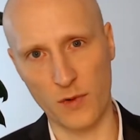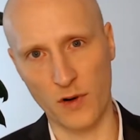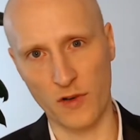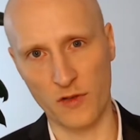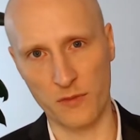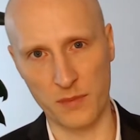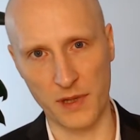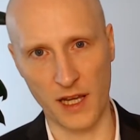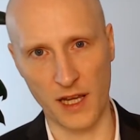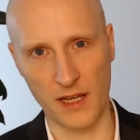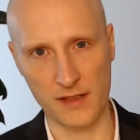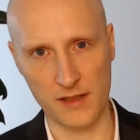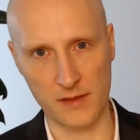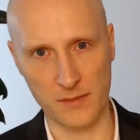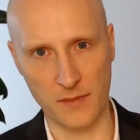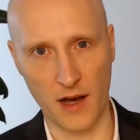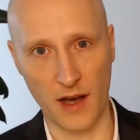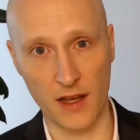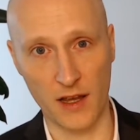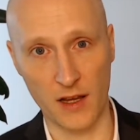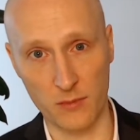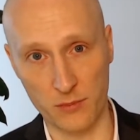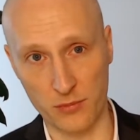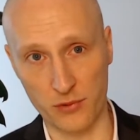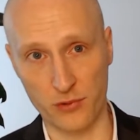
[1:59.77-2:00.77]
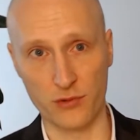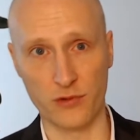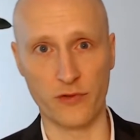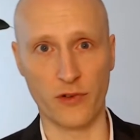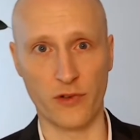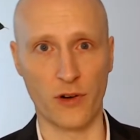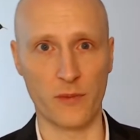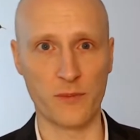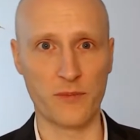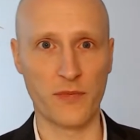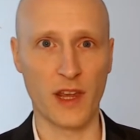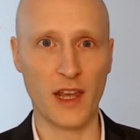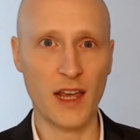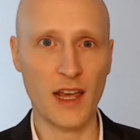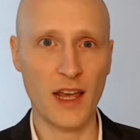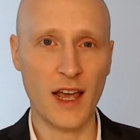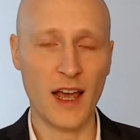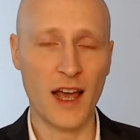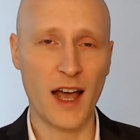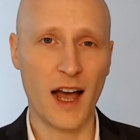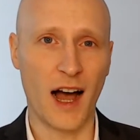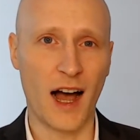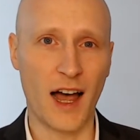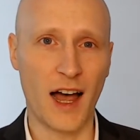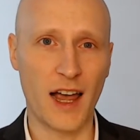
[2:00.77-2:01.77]
of BSMI approval,
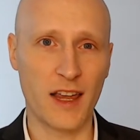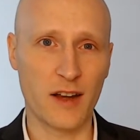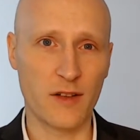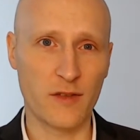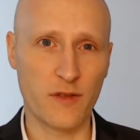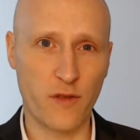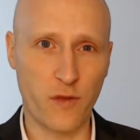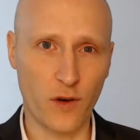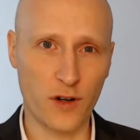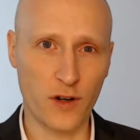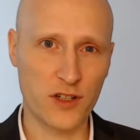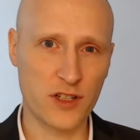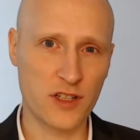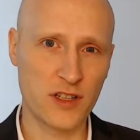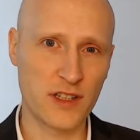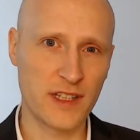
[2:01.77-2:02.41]
I unfortunately